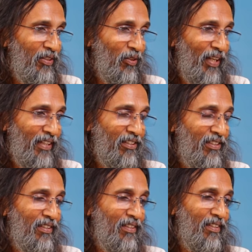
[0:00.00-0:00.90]
So
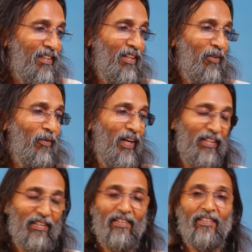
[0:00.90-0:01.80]
that's
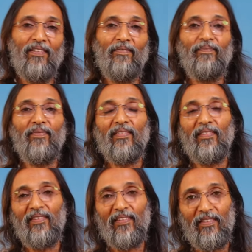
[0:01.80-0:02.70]
where
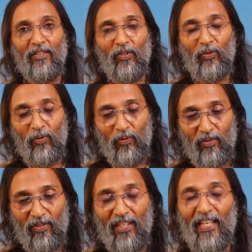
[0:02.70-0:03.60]
you
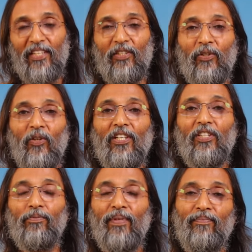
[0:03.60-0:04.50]
relate not
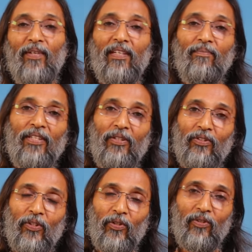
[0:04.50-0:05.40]
only to people but
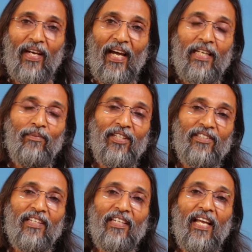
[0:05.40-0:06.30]
also to the
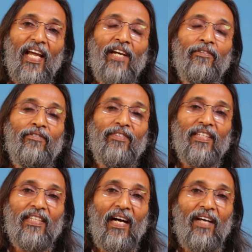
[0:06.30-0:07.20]
animals and
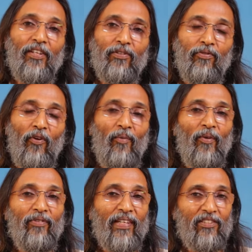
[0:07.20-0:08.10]
every other
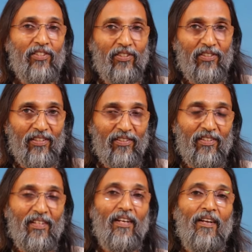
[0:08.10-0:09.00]
form of
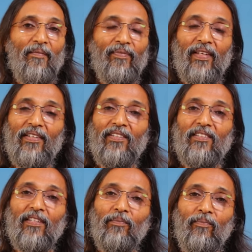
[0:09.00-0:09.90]
existence. Then
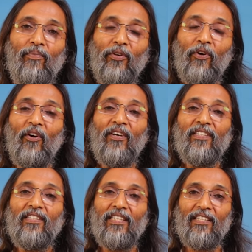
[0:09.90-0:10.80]
it's a
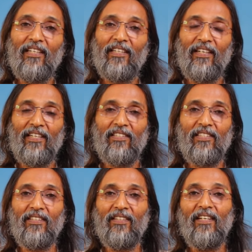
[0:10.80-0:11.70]
broad general
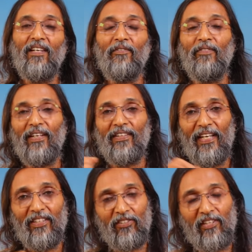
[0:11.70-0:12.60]
correction where
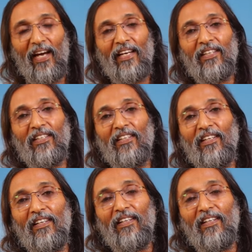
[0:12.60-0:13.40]
the entire